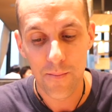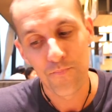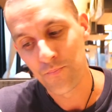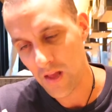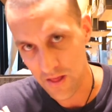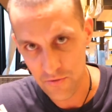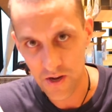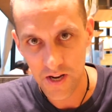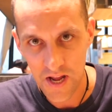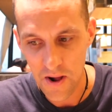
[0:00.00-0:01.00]
and we're
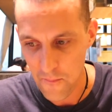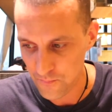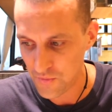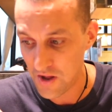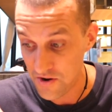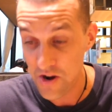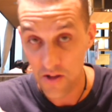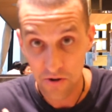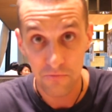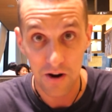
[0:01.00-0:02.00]
going to get
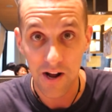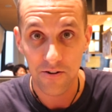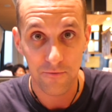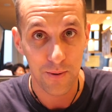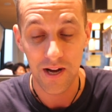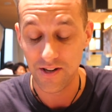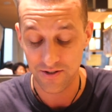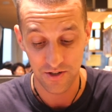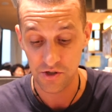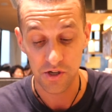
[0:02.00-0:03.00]
another round of plates.
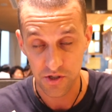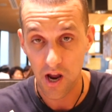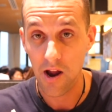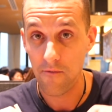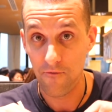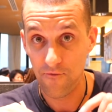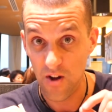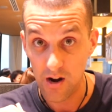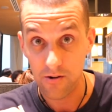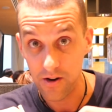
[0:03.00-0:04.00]
This is a
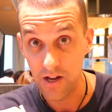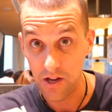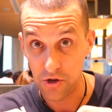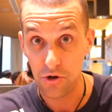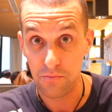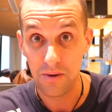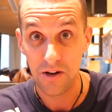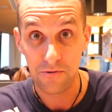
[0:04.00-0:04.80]
very good meal.